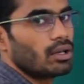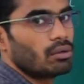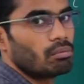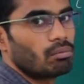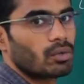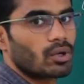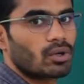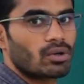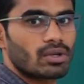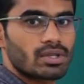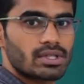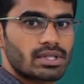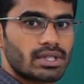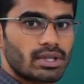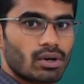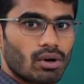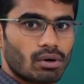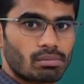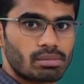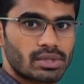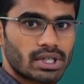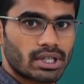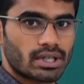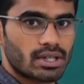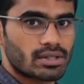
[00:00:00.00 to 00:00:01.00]
because the
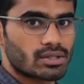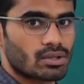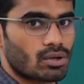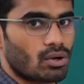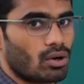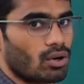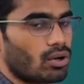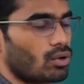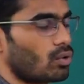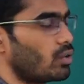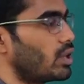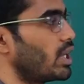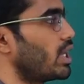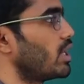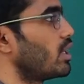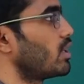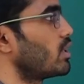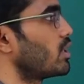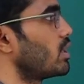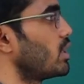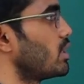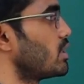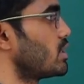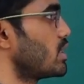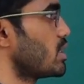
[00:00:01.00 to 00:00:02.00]
object is not rotating,
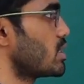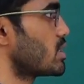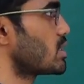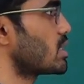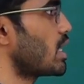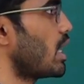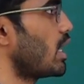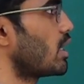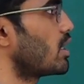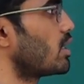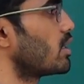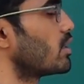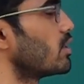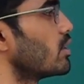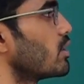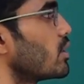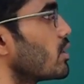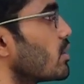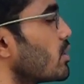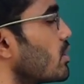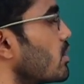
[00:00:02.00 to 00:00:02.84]
it just started there.